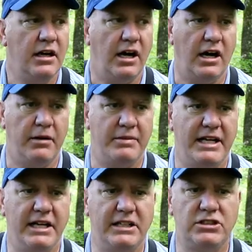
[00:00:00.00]
Um,
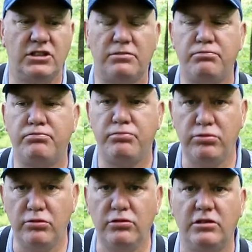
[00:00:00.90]
it is just
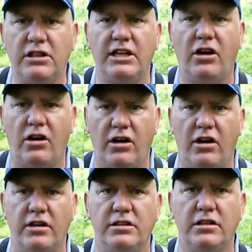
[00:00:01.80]
brutally
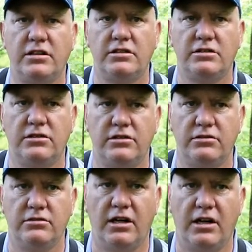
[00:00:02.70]
hard
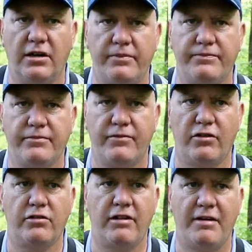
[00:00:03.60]
to um,
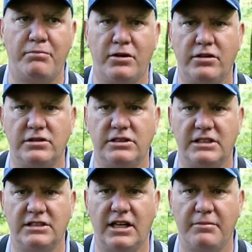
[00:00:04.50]
photograph birds
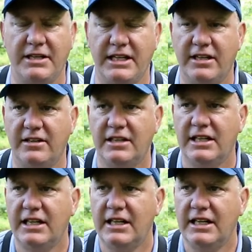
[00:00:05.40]
this time of year.
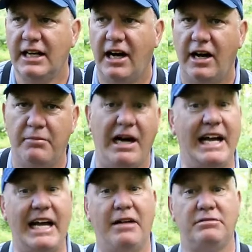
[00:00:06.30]
Um, I
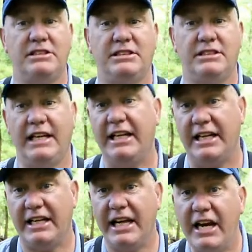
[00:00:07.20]
am
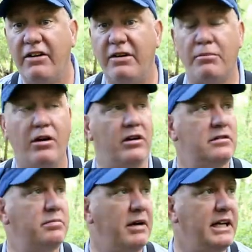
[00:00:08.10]
seeing, hearing
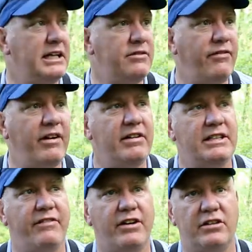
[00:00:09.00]
birds, but it's very
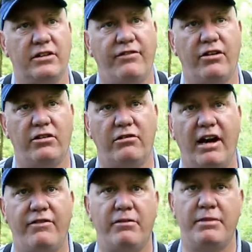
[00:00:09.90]
difficult to
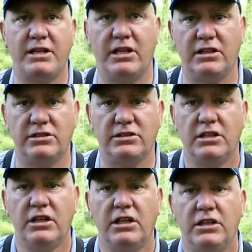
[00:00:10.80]
photograph them because
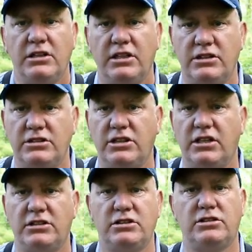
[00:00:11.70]
there's
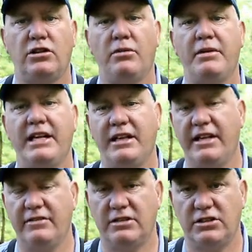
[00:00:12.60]
just so many
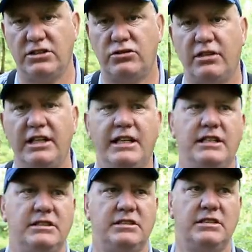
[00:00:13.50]
leaves in the
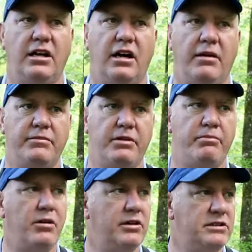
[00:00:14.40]
trees. Um, the
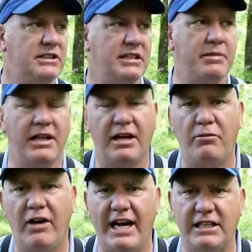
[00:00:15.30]
birds tend to be a lot
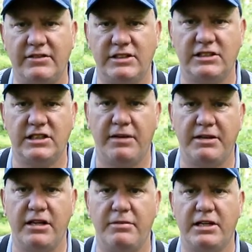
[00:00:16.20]
more active this time of
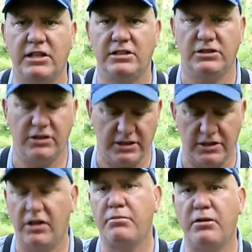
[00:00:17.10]
year because you got
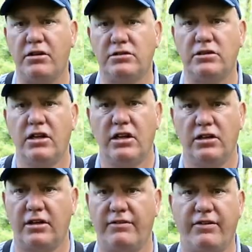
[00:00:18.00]
young birds
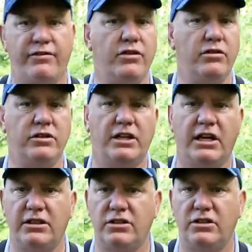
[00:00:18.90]
looking for food, you
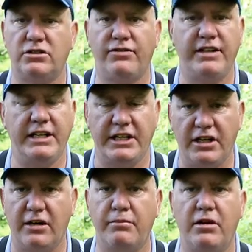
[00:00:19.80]
got adults feeding
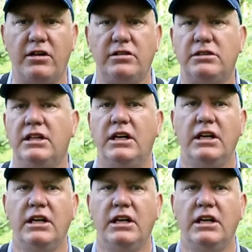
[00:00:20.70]
young birds.